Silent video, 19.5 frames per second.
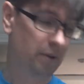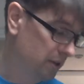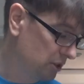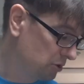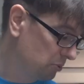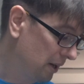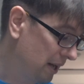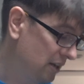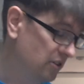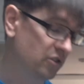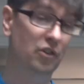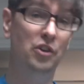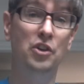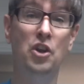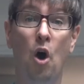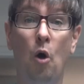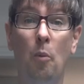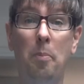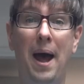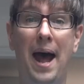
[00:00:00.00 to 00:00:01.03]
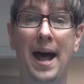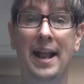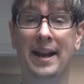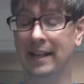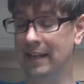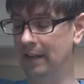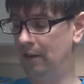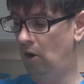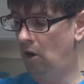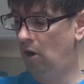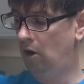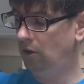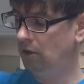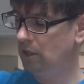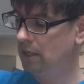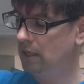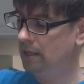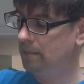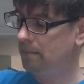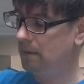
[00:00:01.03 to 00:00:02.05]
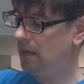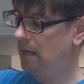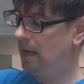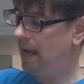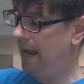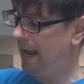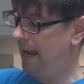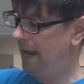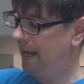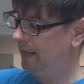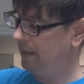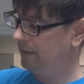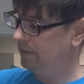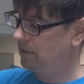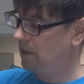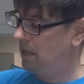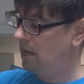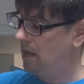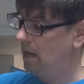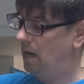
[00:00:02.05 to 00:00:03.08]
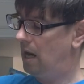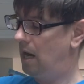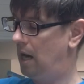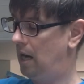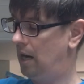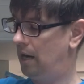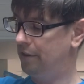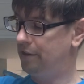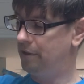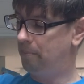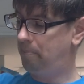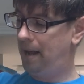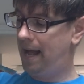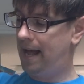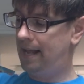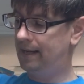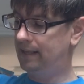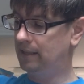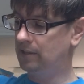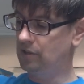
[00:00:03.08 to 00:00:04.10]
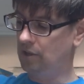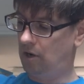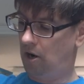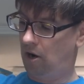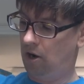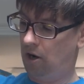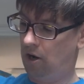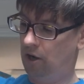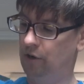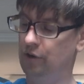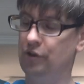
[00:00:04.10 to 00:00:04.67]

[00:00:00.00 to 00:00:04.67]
This one has no padding at all, and the paddings are